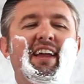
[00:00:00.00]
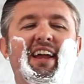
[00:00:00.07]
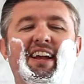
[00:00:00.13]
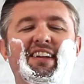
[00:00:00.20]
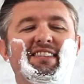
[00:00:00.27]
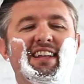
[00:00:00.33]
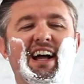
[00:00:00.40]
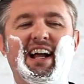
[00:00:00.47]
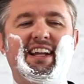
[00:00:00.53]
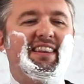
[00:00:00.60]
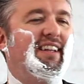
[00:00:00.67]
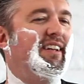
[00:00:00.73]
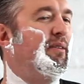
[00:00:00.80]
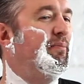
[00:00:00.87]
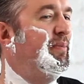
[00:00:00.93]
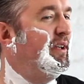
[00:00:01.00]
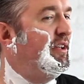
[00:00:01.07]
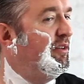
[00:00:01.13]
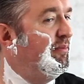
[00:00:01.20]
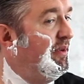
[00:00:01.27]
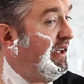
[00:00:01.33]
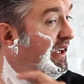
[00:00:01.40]
It's not that a
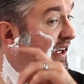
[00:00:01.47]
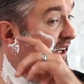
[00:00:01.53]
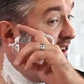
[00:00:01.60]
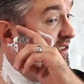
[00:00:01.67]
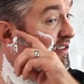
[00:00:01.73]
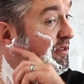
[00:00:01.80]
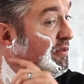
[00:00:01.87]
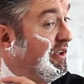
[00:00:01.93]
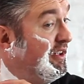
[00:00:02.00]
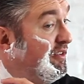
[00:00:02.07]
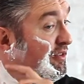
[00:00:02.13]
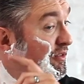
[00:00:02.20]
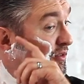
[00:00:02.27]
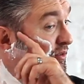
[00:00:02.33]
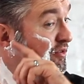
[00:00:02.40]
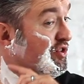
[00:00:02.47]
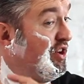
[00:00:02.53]
bigger blade is going to